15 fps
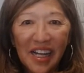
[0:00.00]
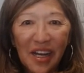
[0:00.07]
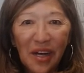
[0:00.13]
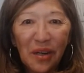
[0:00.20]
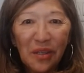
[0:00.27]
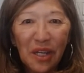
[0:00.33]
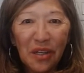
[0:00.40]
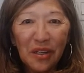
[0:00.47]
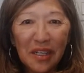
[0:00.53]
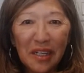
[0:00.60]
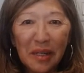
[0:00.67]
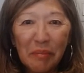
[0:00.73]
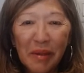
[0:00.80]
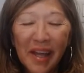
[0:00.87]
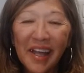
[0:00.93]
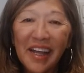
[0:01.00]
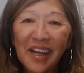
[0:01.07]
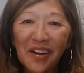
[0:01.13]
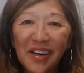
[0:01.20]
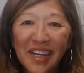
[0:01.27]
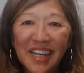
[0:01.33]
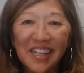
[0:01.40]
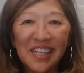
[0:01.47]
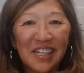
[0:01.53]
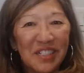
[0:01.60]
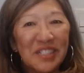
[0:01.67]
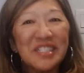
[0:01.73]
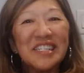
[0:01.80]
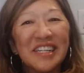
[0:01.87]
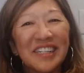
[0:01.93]
Hello, Unity Bay Area
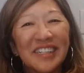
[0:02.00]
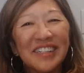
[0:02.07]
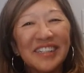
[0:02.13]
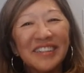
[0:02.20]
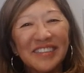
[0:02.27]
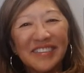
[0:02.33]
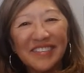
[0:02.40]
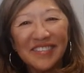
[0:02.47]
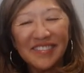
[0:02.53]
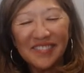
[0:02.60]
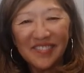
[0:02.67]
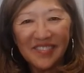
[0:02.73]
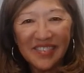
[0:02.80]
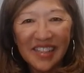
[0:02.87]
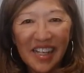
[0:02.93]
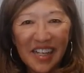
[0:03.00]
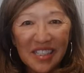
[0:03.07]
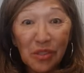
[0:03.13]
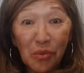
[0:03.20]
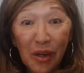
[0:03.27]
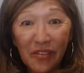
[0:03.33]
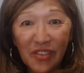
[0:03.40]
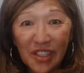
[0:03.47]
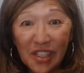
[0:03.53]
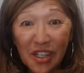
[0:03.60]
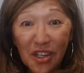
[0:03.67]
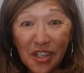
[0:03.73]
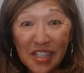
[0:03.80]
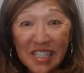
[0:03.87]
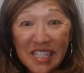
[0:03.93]
Houston. It's
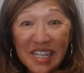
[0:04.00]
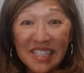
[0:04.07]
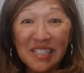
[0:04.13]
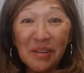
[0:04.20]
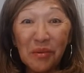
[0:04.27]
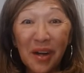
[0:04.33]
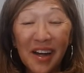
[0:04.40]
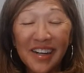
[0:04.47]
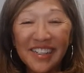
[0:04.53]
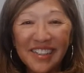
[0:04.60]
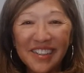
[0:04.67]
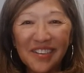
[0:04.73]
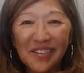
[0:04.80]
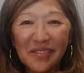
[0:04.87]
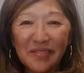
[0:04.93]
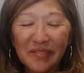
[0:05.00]
Reverend Curtie Cesarato.